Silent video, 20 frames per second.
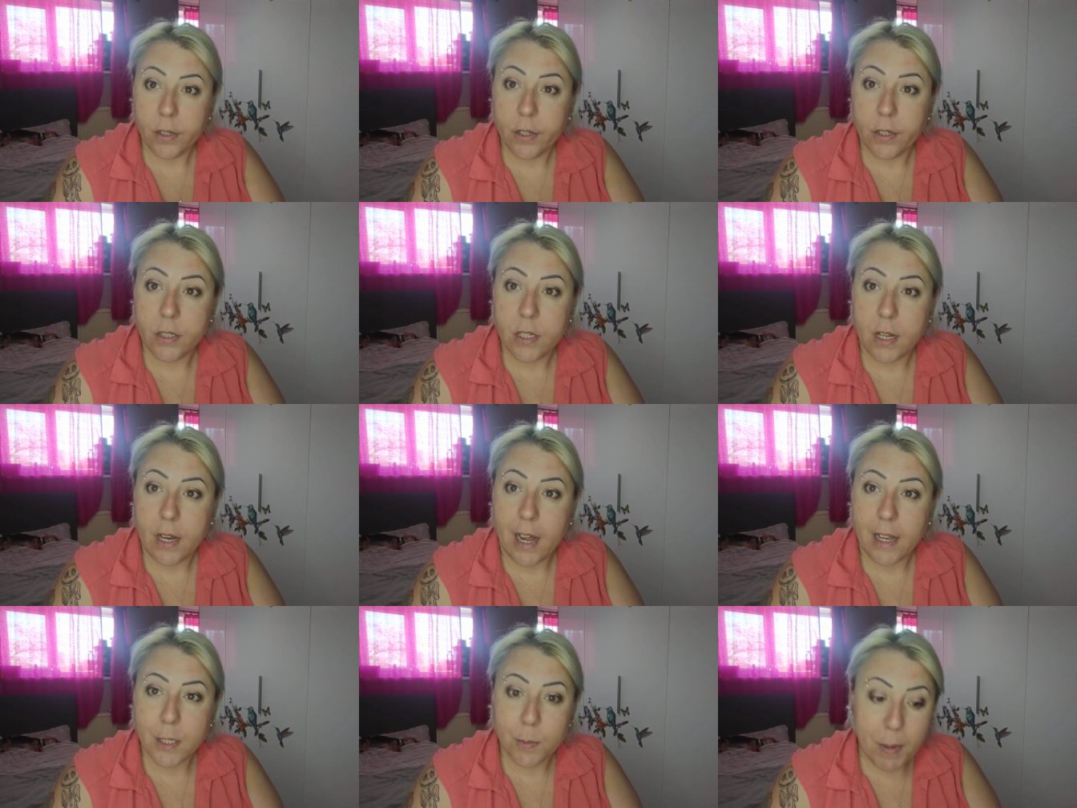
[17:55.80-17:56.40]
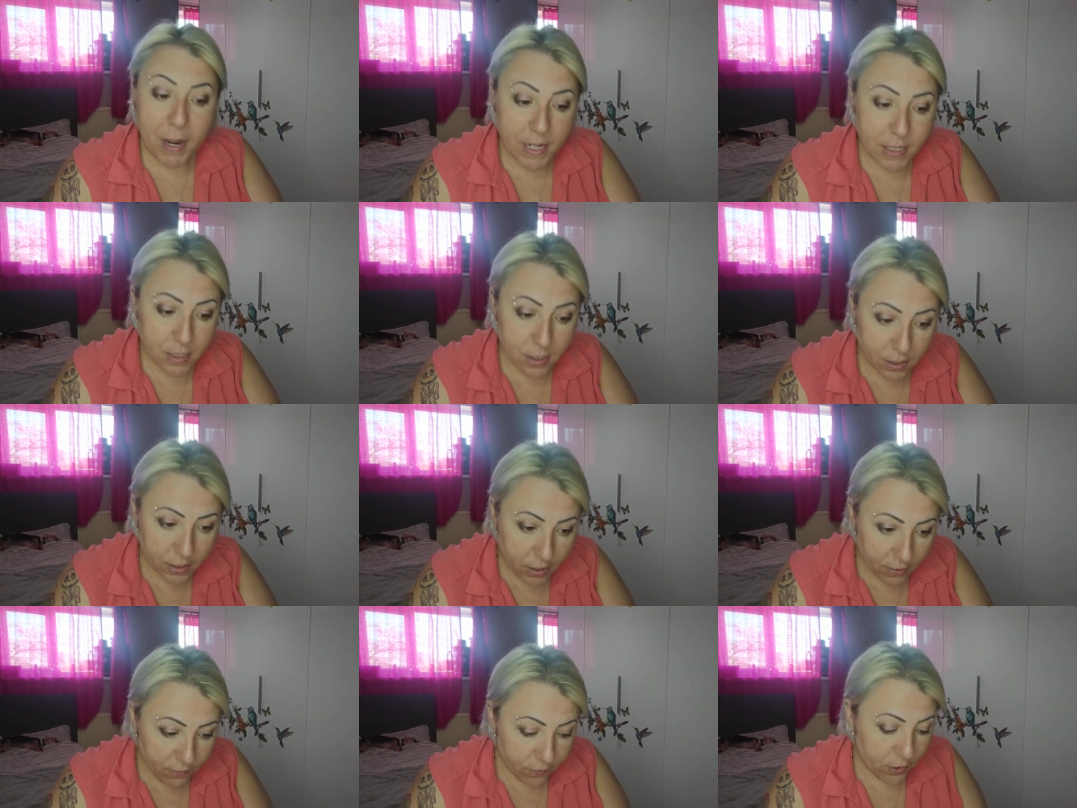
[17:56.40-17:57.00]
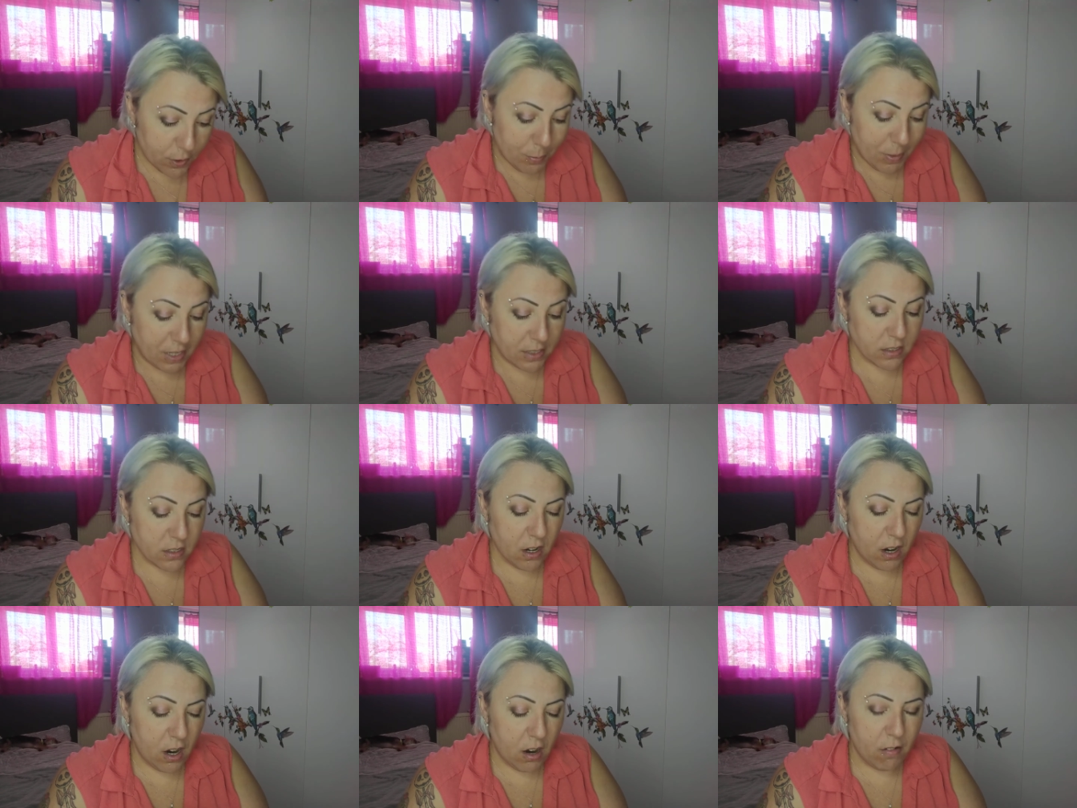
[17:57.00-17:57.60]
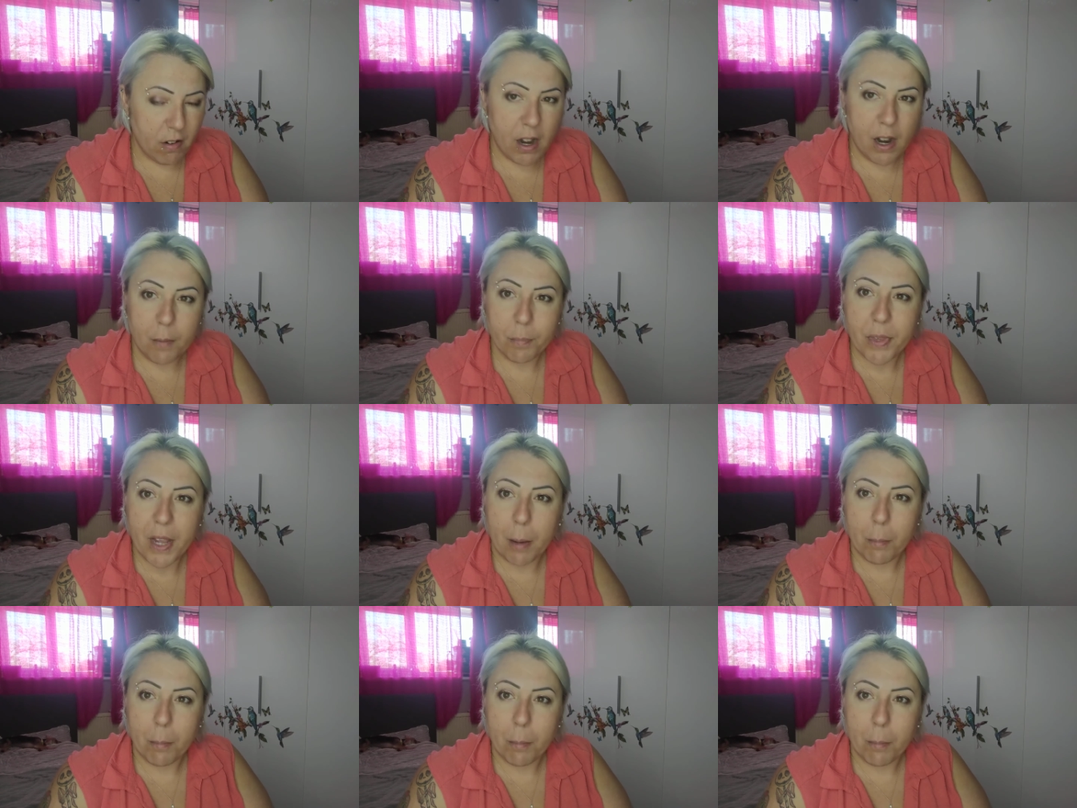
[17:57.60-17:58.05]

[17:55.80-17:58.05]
So that's basically it for the mascara.